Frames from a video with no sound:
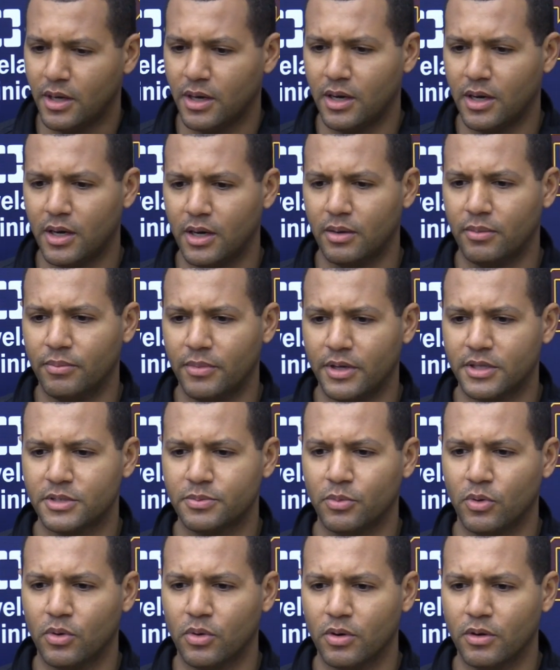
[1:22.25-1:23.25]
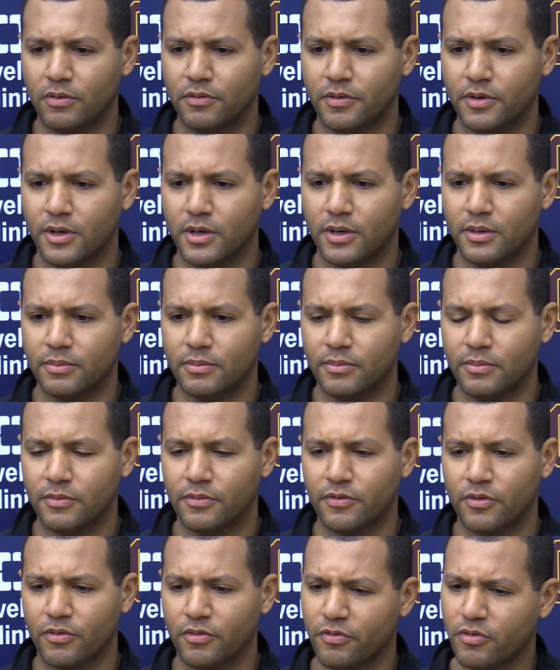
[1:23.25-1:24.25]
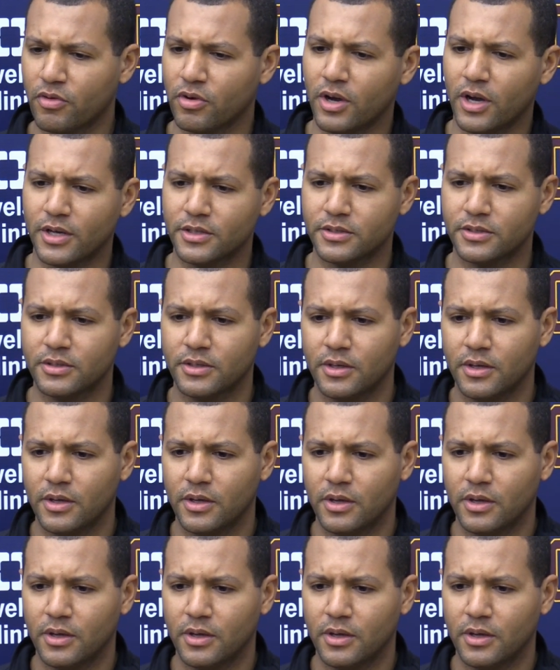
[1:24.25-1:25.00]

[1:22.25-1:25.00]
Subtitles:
It's more of, for us,